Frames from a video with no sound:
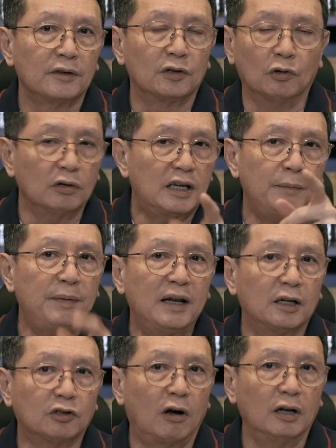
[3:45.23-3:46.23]
Don't keep it in
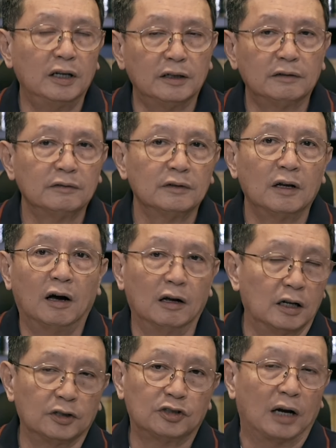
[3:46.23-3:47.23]
the toilet or
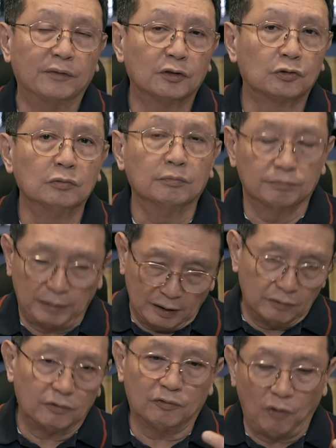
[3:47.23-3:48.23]
the shower room, but
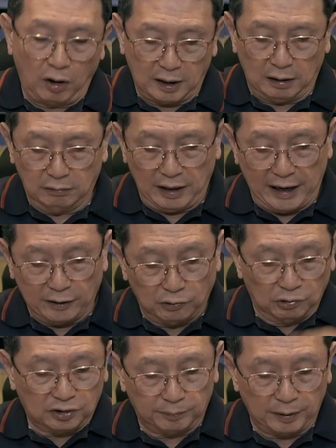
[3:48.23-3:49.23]
walk out and
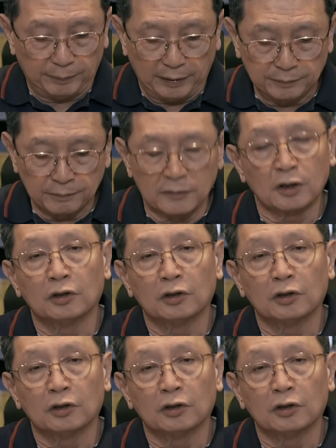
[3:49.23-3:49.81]
do something about it.